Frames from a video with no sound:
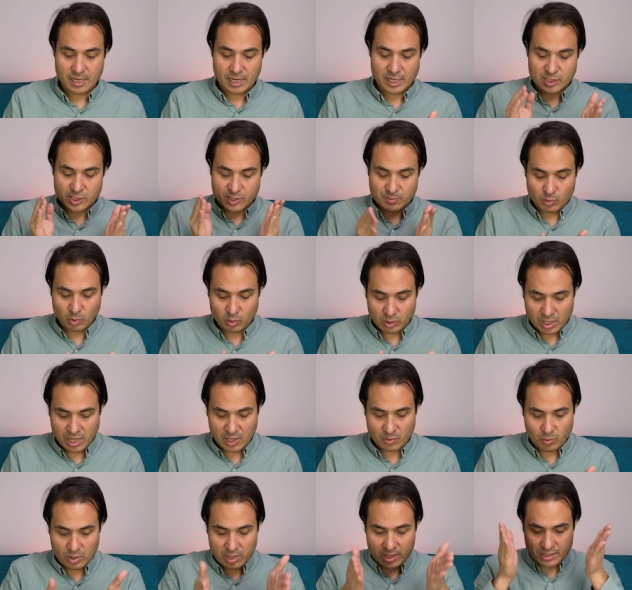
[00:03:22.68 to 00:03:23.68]
a small
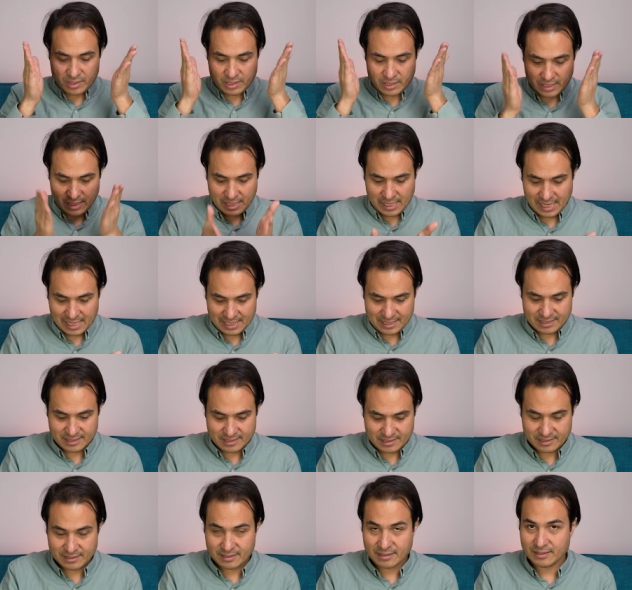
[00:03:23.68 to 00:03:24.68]
gaiwan
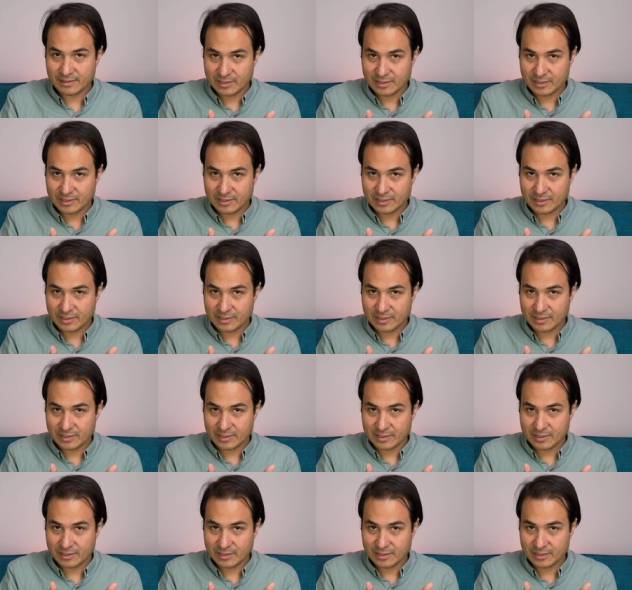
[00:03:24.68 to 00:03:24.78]
and